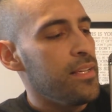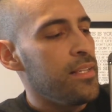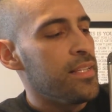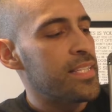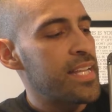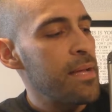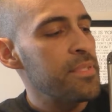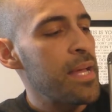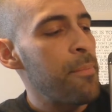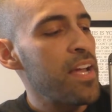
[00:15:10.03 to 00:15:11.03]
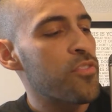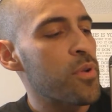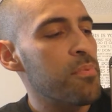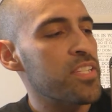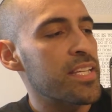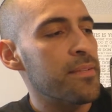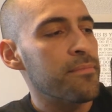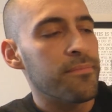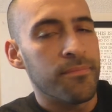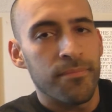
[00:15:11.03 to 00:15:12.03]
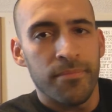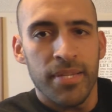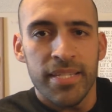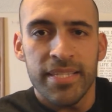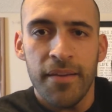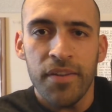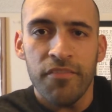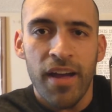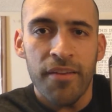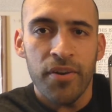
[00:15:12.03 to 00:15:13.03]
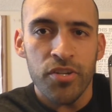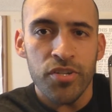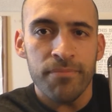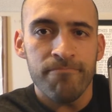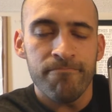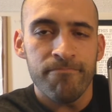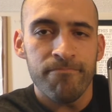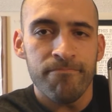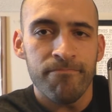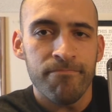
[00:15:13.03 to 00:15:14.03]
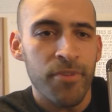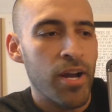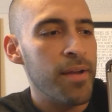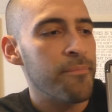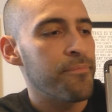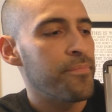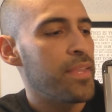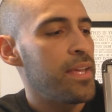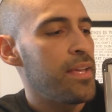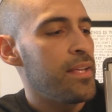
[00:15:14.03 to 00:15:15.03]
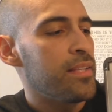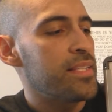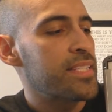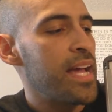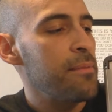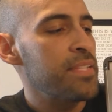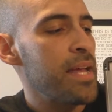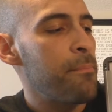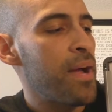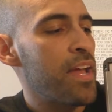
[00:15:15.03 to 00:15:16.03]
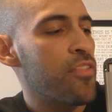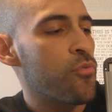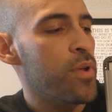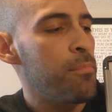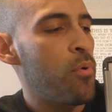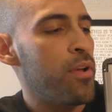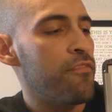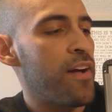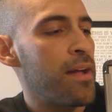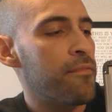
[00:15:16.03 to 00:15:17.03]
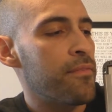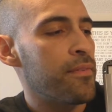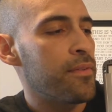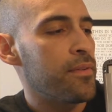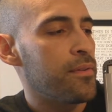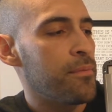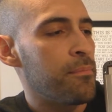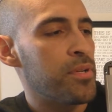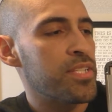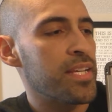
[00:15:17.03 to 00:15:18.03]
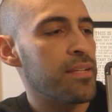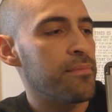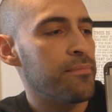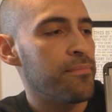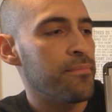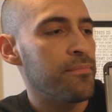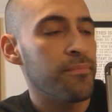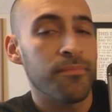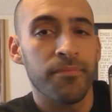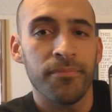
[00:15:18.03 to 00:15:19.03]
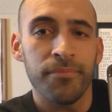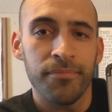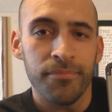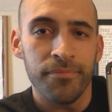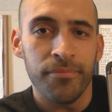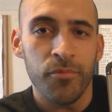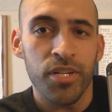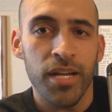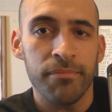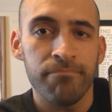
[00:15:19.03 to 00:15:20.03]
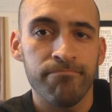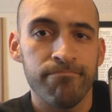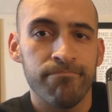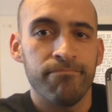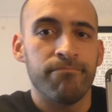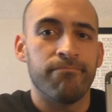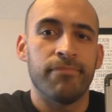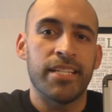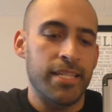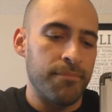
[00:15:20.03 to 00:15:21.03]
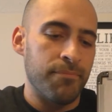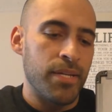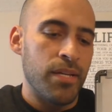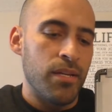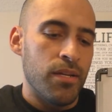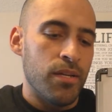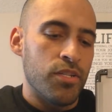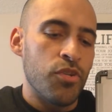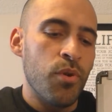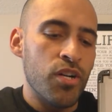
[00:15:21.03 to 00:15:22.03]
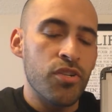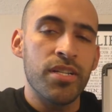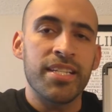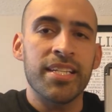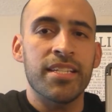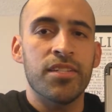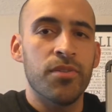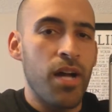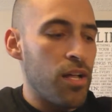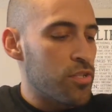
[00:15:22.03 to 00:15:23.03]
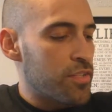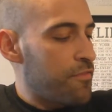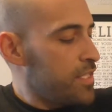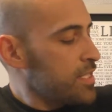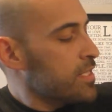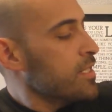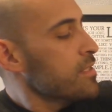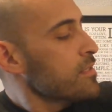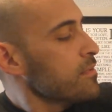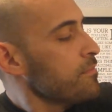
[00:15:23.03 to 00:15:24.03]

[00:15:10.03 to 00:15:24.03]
Let's times that by 3%, $7,500. All right? Let's times that by 3.5%. We're done. That's it. $262.50.